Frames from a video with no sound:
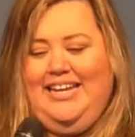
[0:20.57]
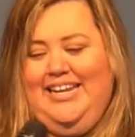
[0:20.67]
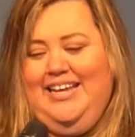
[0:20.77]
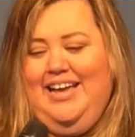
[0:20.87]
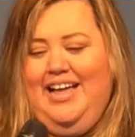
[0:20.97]

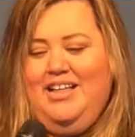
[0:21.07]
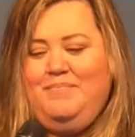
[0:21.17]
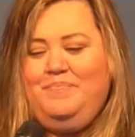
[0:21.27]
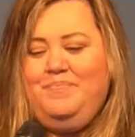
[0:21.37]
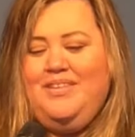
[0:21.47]

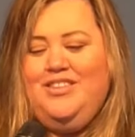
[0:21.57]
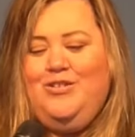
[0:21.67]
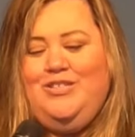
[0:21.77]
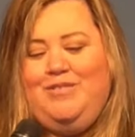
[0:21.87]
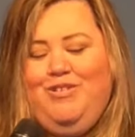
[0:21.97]
letting
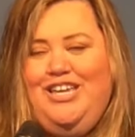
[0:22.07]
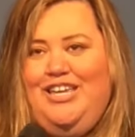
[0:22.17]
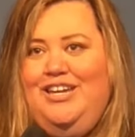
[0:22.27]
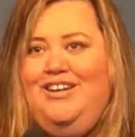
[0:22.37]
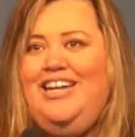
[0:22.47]
those that were
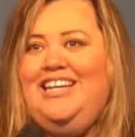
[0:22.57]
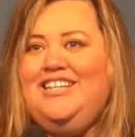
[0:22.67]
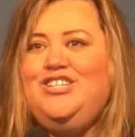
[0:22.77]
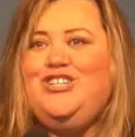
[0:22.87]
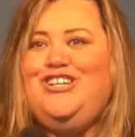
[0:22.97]
here in
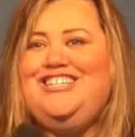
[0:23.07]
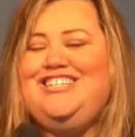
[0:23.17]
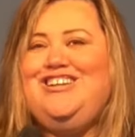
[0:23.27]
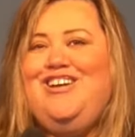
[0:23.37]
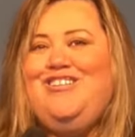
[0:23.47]
the
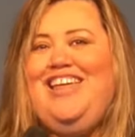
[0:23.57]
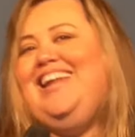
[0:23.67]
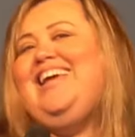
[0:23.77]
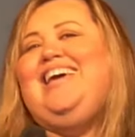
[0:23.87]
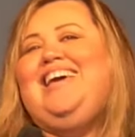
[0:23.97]
church know
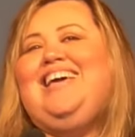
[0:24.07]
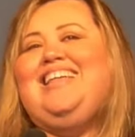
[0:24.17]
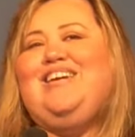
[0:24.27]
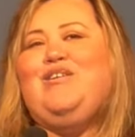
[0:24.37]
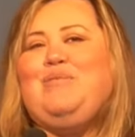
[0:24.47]
that
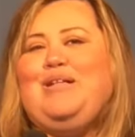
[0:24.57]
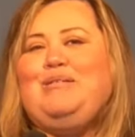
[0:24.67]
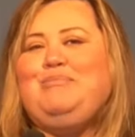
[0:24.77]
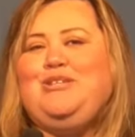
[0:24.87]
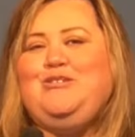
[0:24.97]
they're
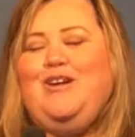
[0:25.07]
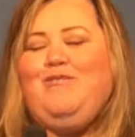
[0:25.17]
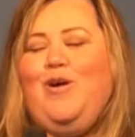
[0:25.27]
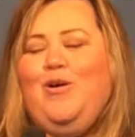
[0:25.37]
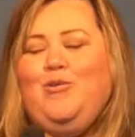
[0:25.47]
welcome to
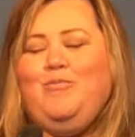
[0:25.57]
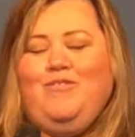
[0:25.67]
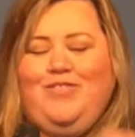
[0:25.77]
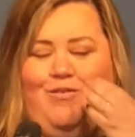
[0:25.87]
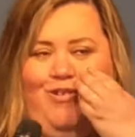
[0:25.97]
drive home
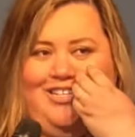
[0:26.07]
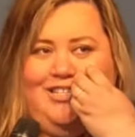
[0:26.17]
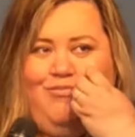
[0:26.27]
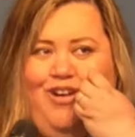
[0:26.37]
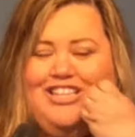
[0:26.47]
if they want
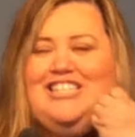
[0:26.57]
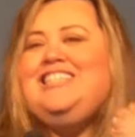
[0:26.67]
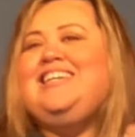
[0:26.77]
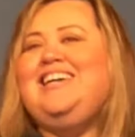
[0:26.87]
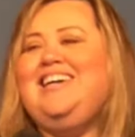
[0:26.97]
to
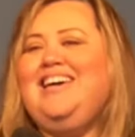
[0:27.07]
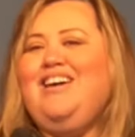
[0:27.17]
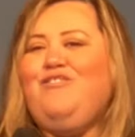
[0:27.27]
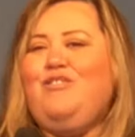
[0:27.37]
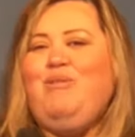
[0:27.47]
watch
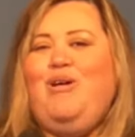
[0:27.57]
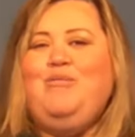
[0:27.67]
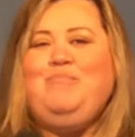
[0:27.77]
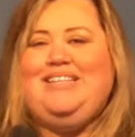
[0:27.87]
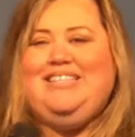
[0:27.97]
from
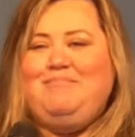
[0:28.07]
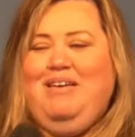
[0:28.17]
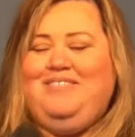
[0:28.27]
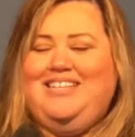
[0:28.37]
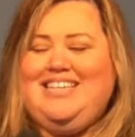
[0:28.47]
home, but some
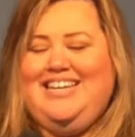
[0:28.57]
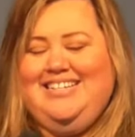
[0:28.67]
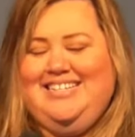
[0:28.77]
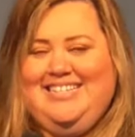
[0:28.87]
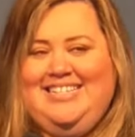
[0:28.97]
have
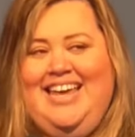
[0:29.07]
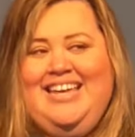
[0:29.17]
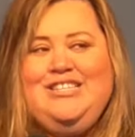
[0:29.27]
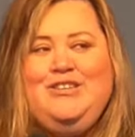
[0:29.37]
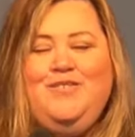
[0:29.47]
decided to
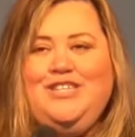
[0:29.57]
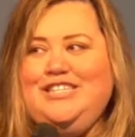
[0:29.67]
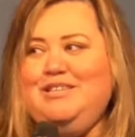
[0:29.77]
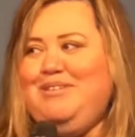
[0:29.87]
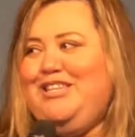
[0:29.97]
stay. So if you
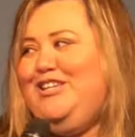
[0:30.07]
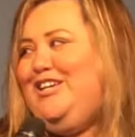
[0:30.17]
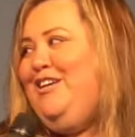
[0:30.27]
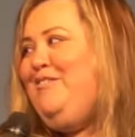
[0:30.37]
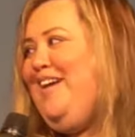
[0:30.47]
see me
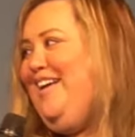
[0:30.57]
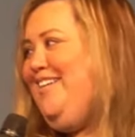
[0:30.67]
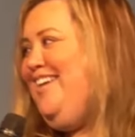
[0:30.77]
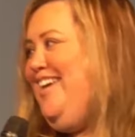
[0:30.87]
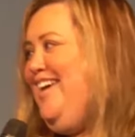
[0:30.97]
looking
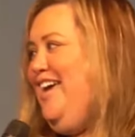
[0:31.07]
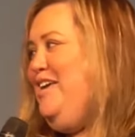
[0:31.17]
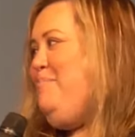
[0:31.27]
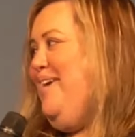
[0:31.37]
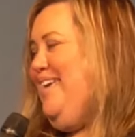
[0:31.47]
around
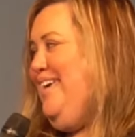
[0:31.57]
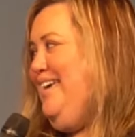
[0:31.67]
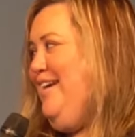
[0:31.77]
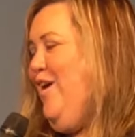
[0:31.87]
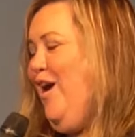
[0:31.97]
and
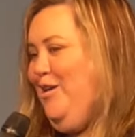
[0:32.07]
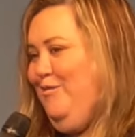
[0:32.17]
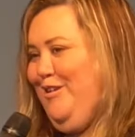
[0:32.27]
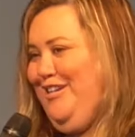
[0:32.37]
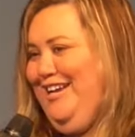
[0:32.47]
making
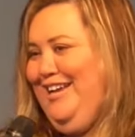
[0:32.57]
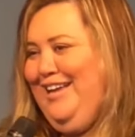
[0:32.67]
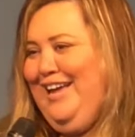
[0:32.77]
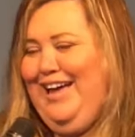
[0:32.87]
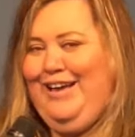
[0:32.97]
awkward
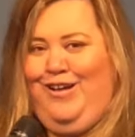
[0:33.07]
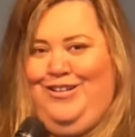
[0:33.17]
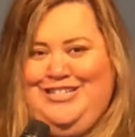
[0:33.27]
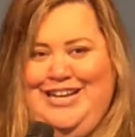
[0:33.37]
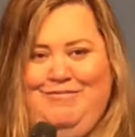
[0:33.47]
eye
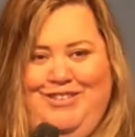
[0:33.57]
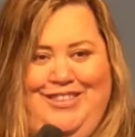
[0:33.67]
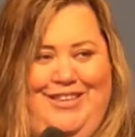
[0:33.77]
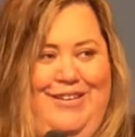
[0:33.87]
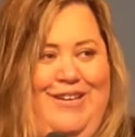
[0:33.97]
contact
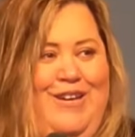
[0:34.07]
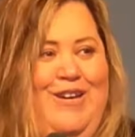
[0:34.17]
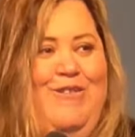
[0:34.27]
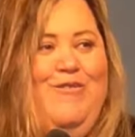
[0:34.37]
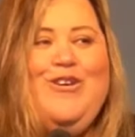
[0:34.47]
with the
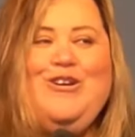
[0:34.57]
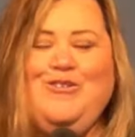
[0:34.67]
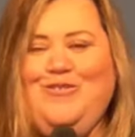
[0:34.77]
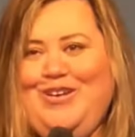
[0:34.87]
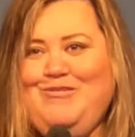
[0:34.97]
four
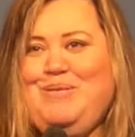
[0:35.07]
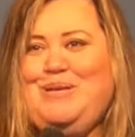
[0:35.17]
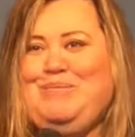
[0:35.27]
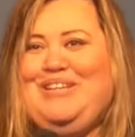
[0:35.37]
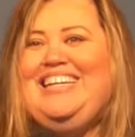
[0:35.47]
or five
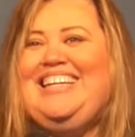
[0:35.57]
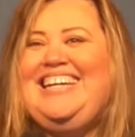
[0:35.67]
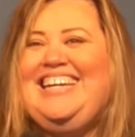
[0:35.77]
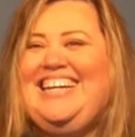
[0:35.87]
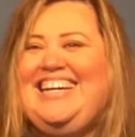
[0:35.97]
people
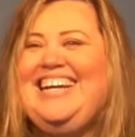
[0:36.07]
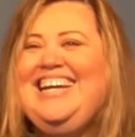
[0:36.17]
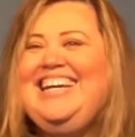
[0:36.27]
in here,